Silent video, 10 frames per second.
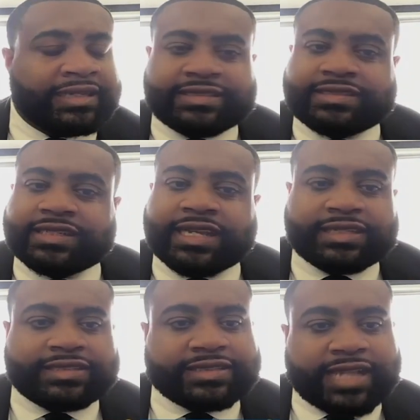
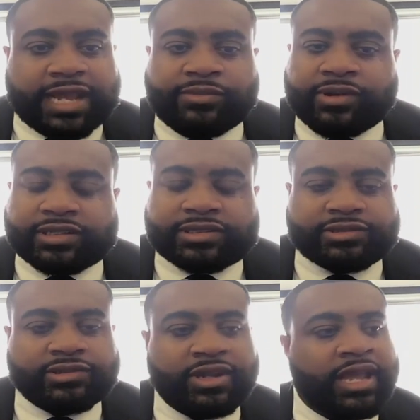and this is a kitchen
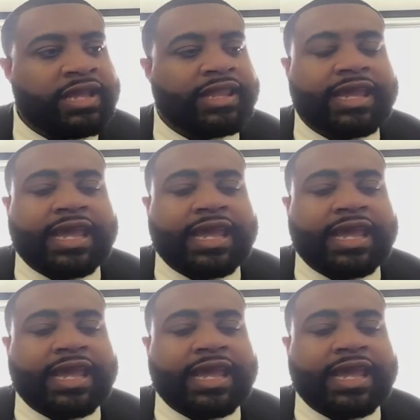table issue.